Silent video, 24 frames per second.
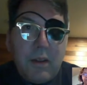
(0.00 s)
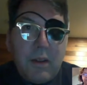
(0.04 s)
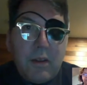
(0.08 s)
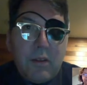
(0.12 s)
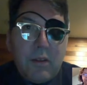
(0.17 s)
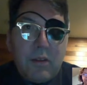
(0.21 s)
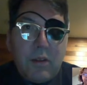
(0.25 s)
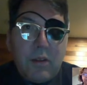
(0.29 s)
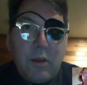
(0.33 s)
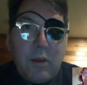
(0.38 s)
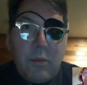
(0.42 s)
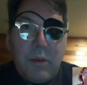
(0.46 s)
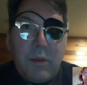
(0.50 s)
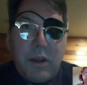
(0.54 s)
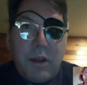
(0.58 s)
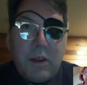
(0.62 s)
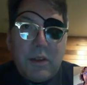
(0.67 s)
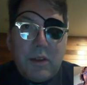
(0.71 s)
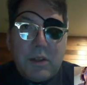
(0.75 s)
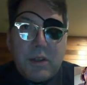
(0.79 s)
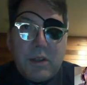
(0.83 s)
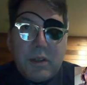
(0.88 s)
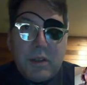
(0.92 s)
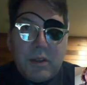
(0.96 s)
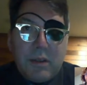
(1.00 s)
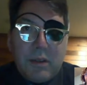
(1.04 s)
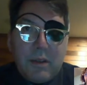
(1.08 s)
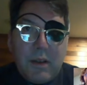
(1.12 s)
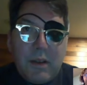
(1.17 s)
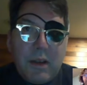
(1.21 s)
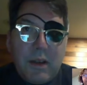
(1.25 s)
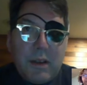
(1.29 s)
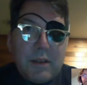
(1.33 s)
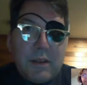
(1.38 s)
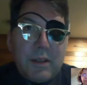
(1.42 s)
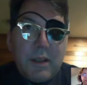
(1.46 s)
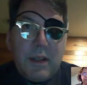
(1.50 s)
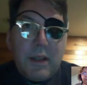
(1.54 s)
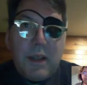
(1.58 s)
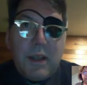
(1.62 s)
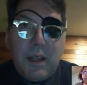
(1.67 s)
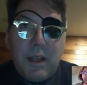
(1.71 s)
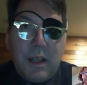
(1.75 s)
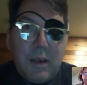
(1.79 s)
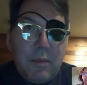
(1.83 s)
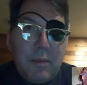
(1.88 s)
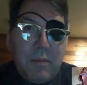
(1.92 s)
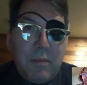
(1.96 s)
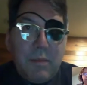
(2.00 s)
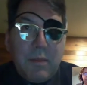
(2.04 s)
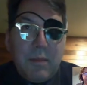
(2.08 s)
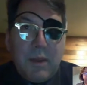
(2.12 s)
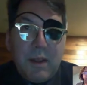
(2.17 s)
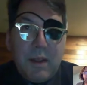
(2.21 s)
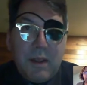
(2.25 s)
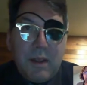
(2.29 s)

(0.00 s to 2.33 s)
so much us and them,